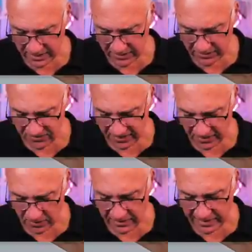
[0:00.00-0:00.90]
other thing
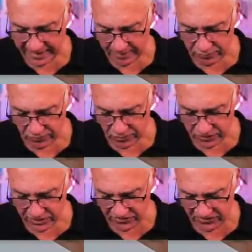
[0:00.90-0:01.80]
called
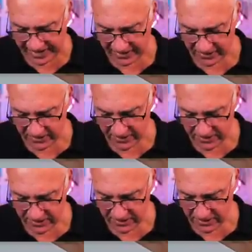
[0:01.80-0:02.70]
ambrosia salad?
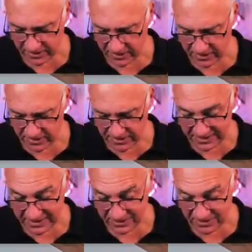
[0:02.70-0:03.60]

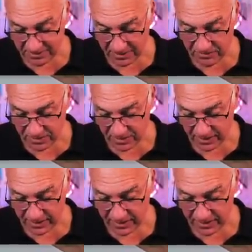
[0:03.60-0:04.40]
That's actually something I really like.